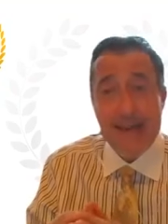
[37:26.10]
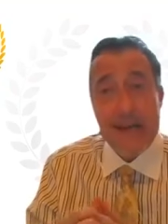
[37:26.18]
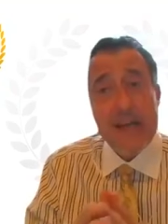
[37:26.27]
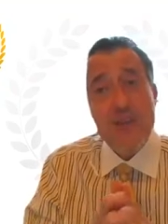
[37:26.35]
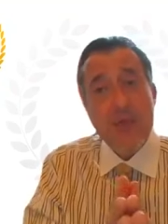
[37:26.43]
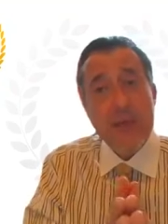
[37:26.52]

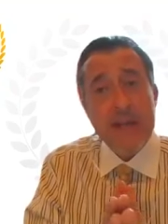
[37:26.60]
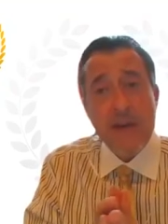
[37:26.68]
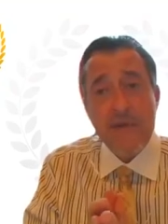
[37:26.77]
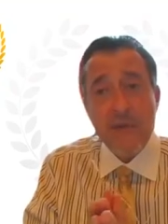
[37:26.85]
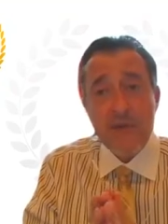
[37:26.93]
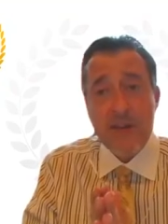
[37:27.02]
it's really,
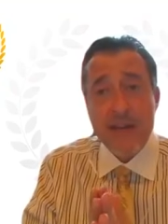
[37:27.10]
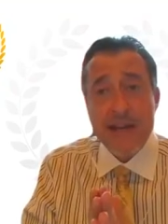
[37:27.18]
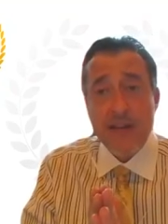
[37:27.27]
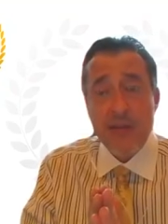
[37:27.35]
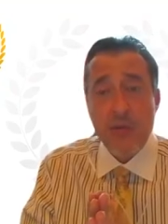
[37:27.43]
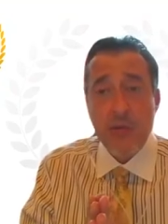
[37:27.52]
you have to sit
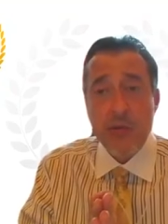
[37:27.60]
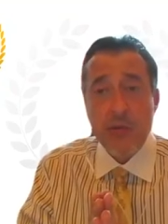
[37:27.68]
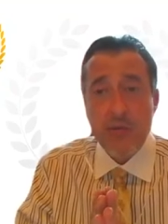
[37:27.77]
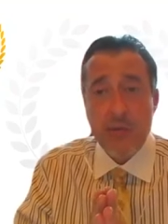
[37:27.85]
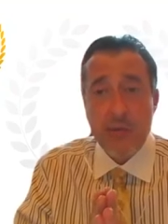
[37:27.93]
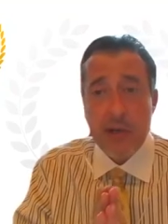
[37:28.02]
down and do a
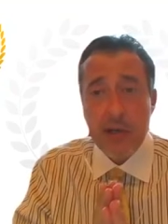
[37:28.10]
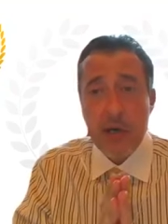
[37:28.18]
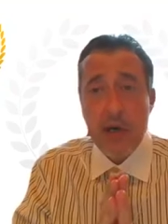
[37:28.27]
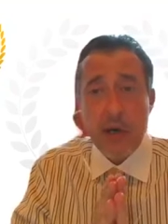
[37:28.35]
little